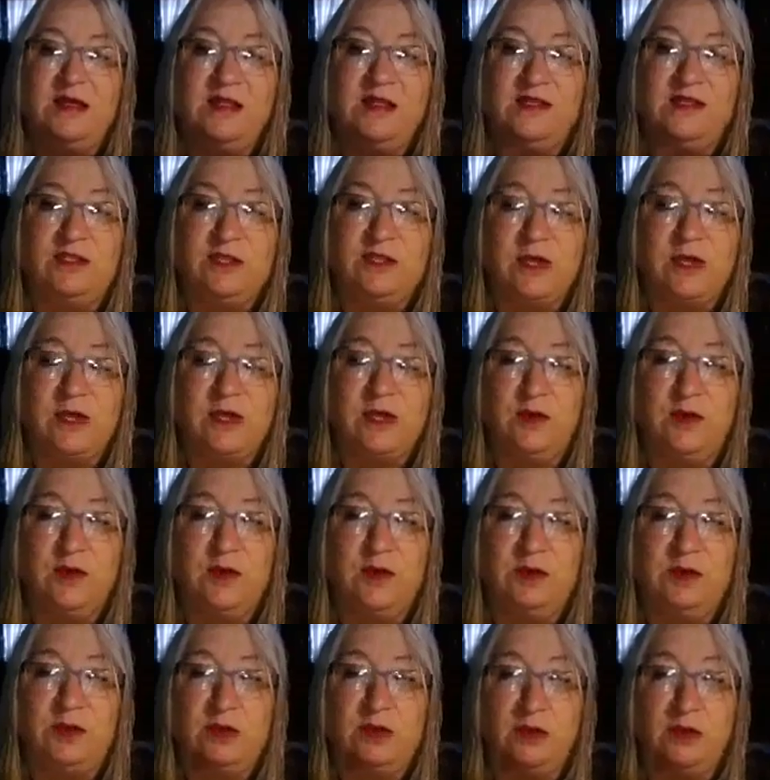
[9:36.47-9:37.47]

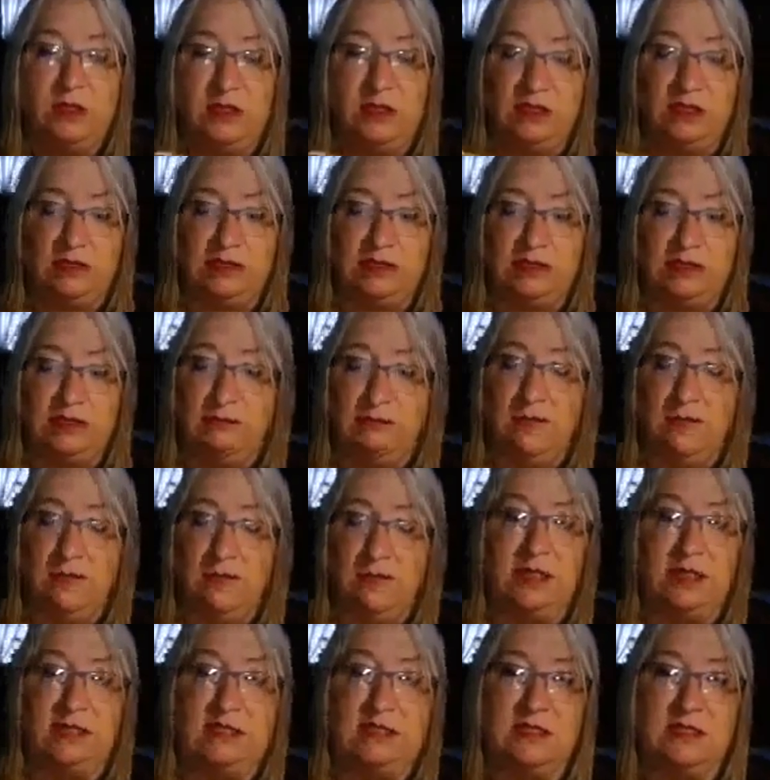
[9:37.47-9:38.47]
so like I said,
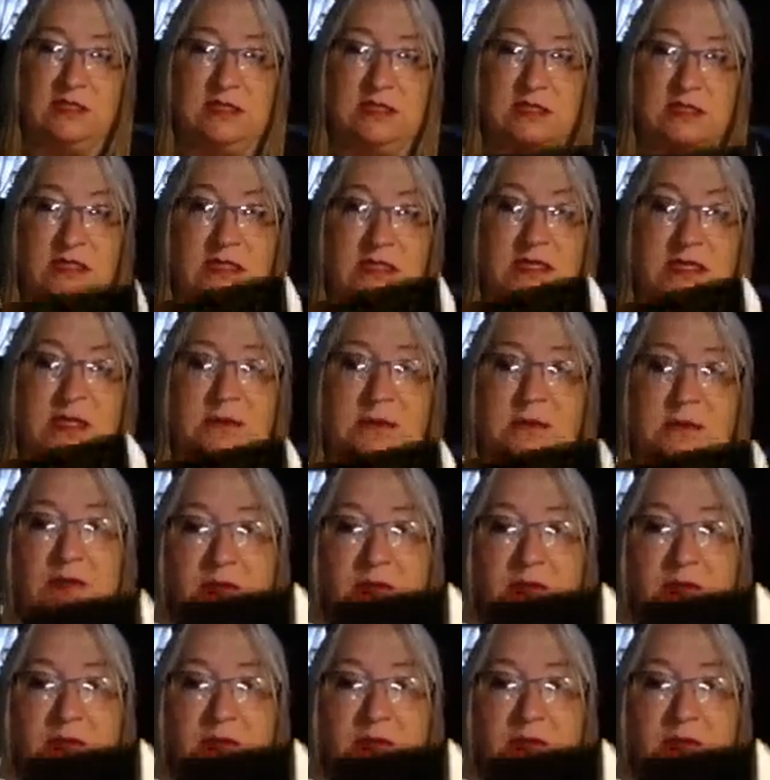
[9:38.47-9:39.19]
mine is going to stand up